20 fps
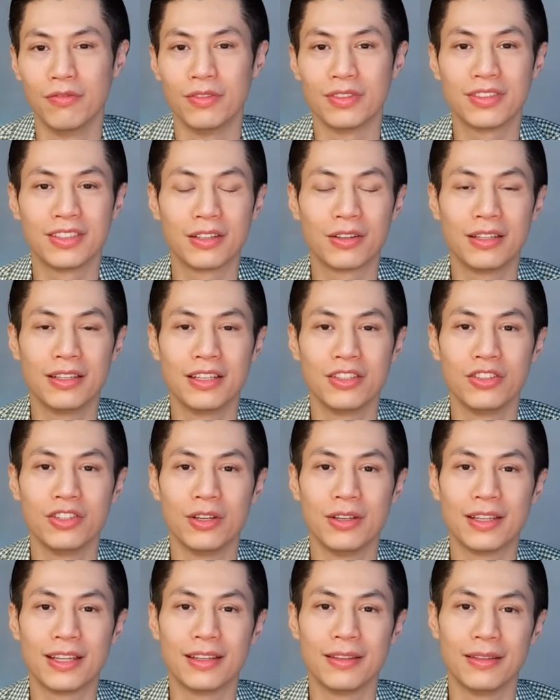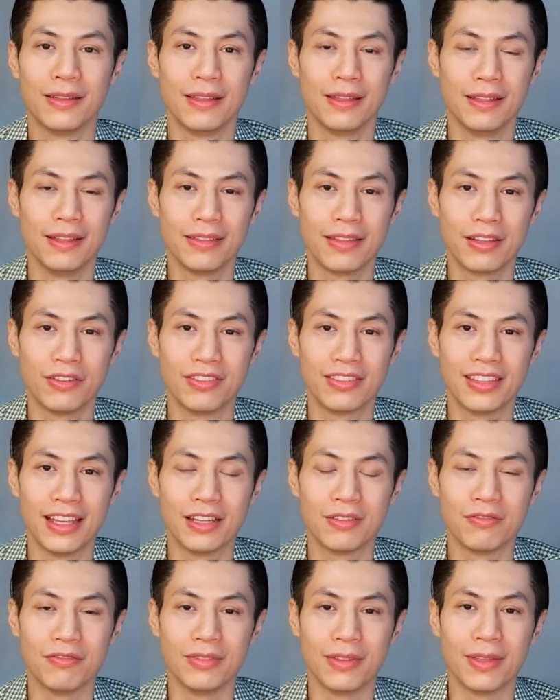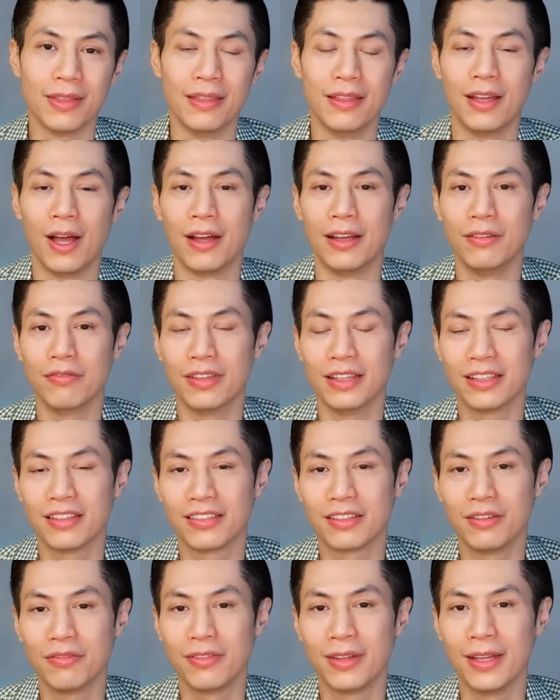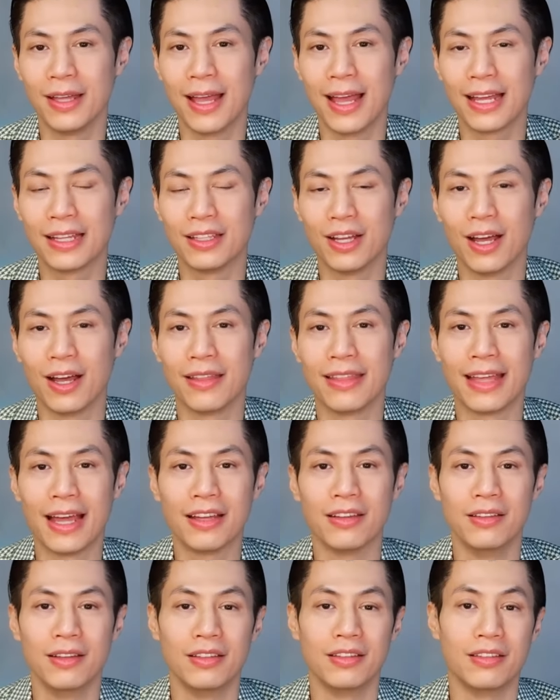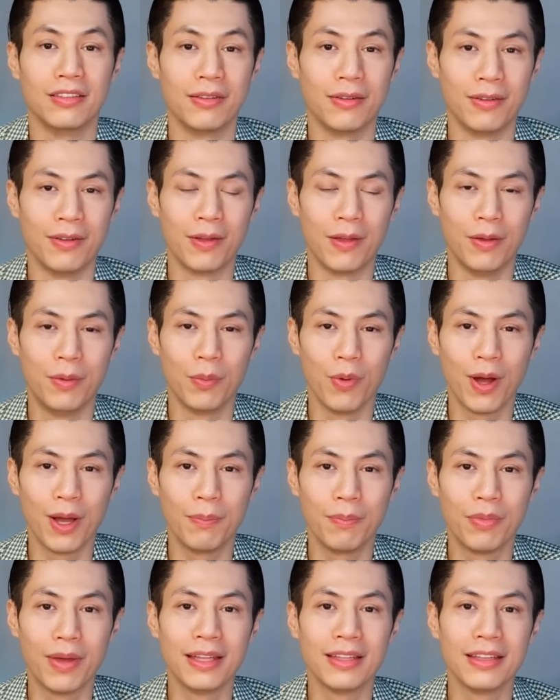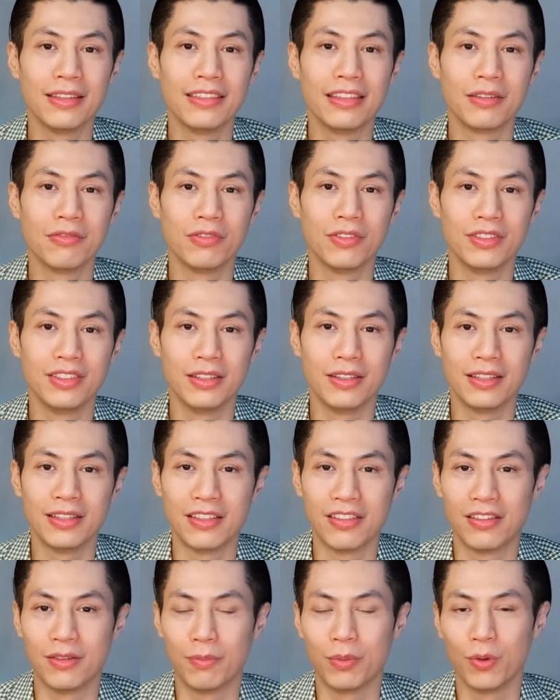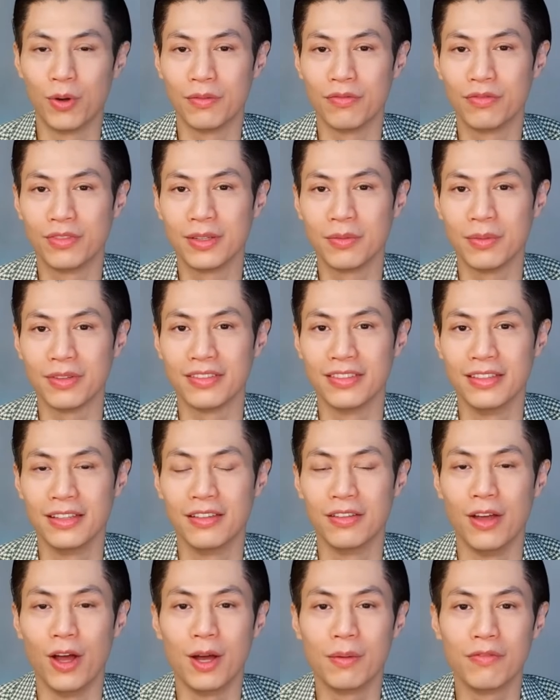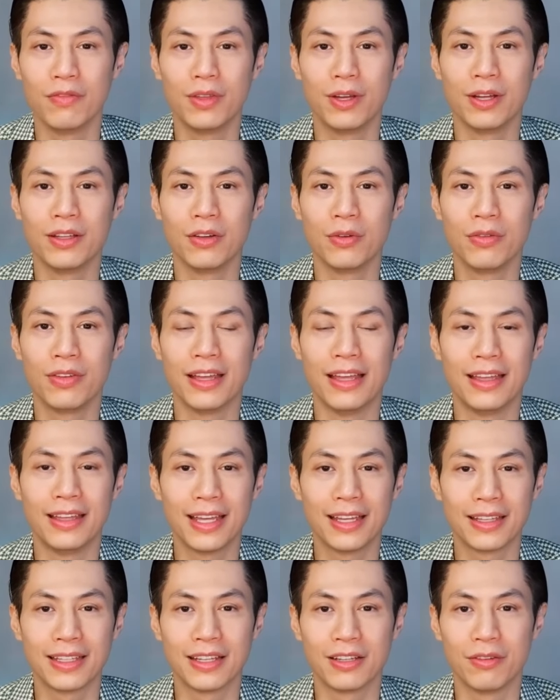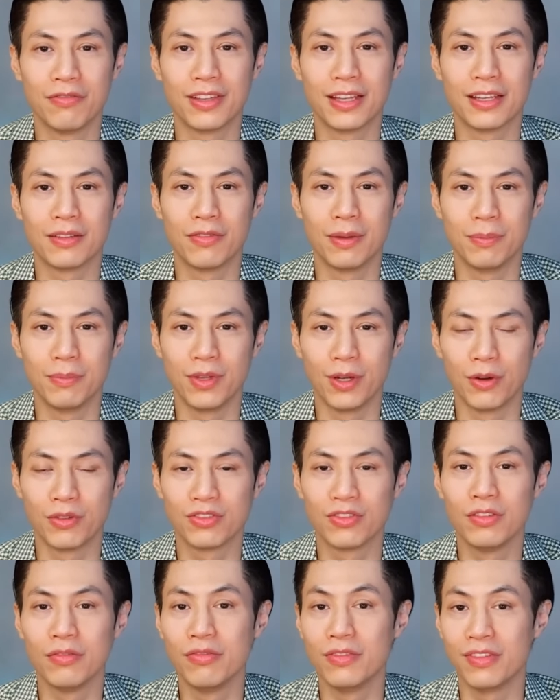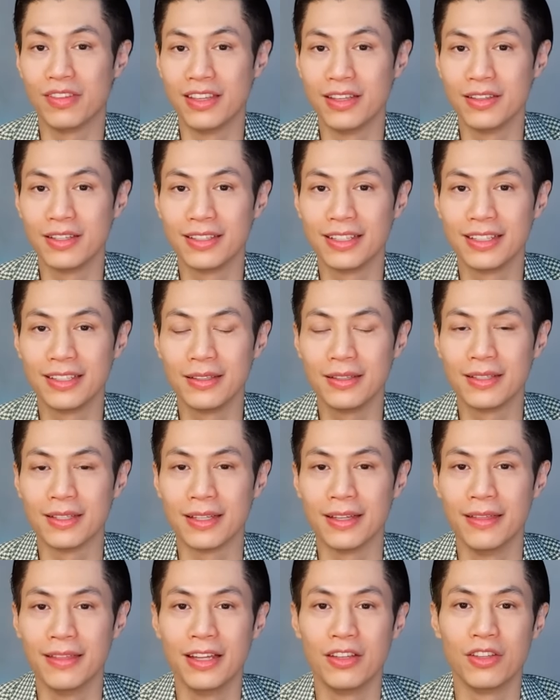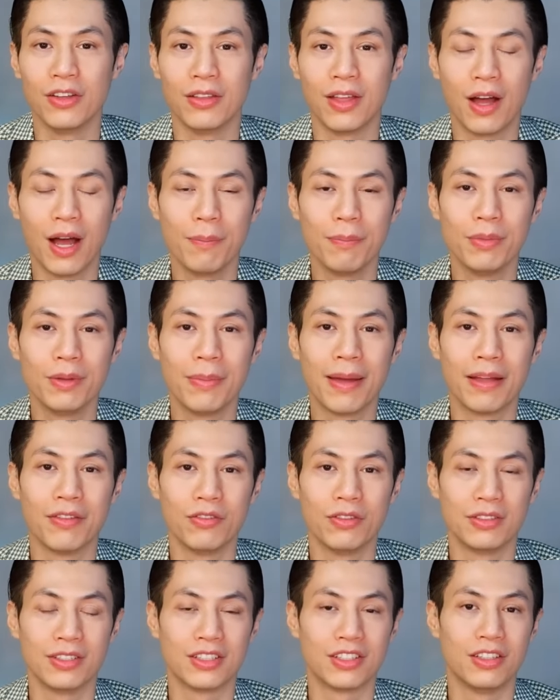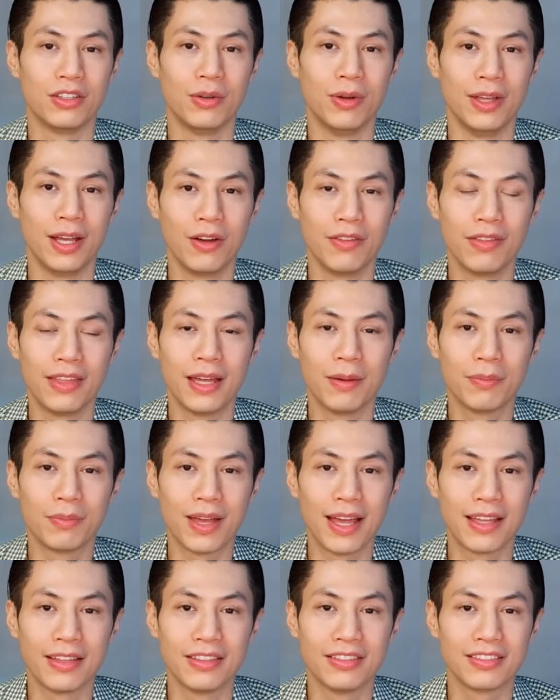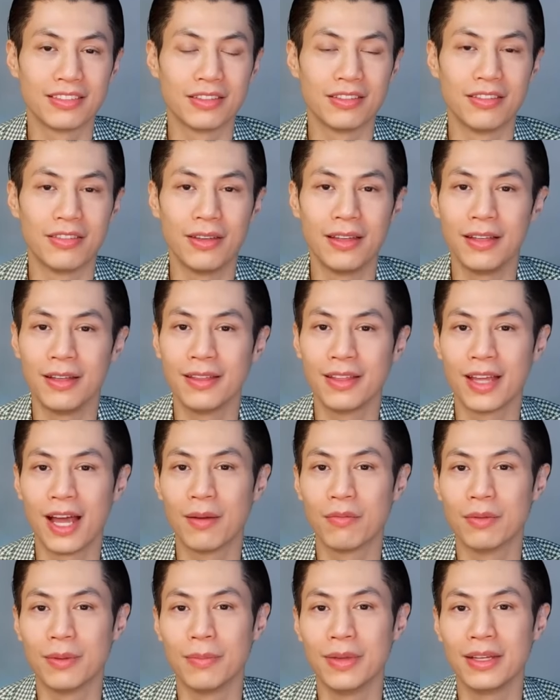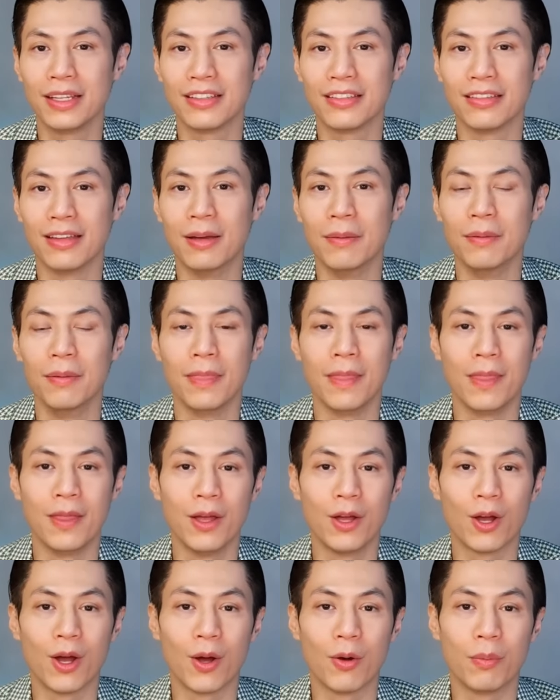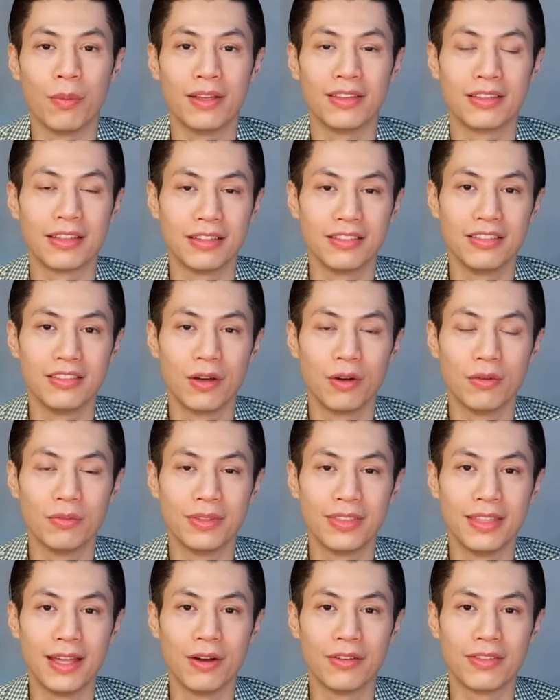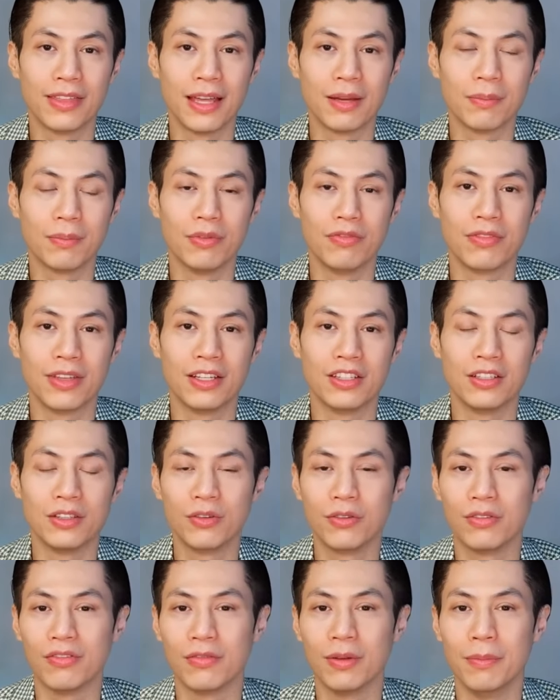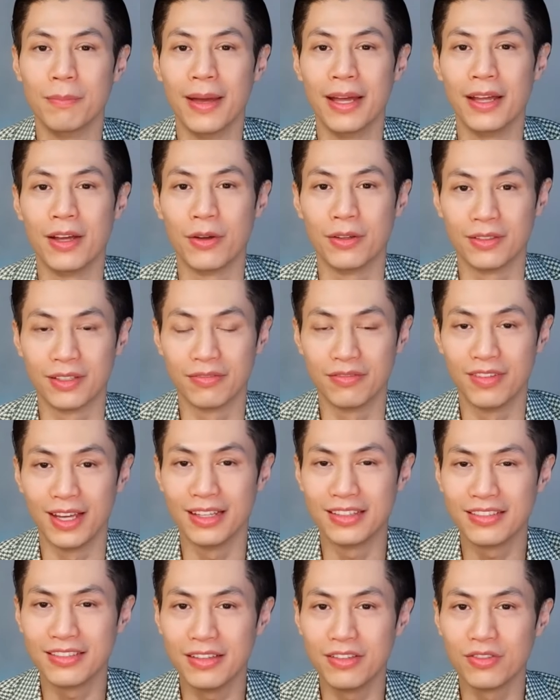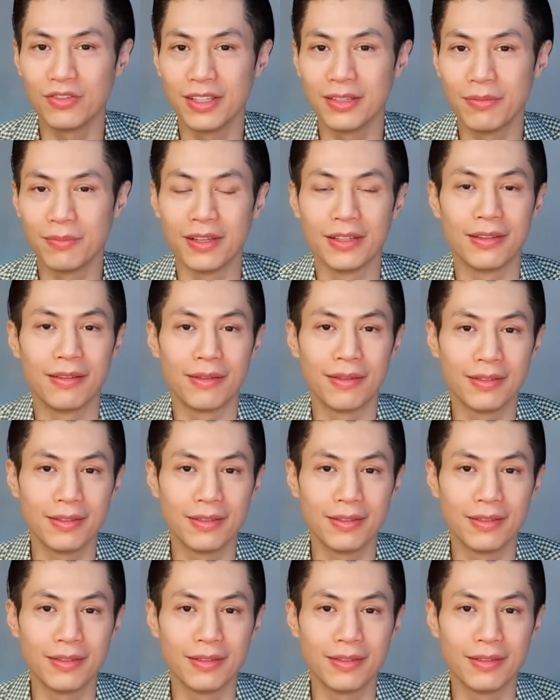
fertility journey. They're safe, non-invasive, and contactless. While pregnancy fertility support frequencies offer a unique and innovative approach to fertility, they should complement traditional healthcare practices, not replace them. Always consult with healthcare professionals for medical advice and treatment.